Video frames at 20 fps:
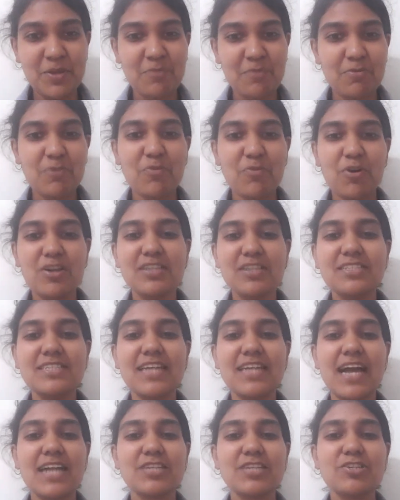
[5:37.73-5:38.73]
But what does it
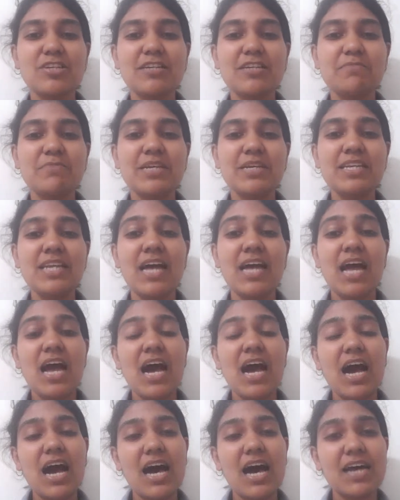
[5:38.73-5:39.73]
actually mean?
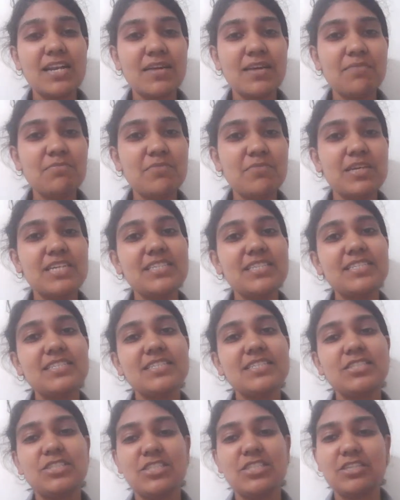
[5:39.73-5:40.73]
Anam is
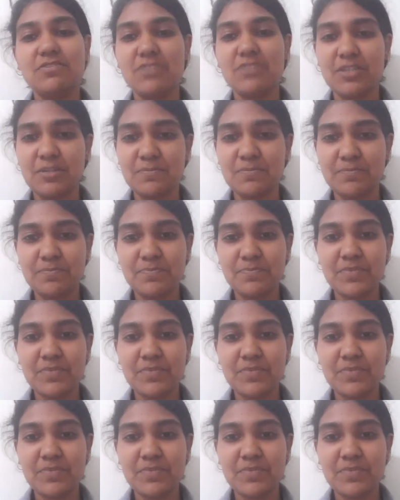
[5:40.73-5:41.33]
jivanam.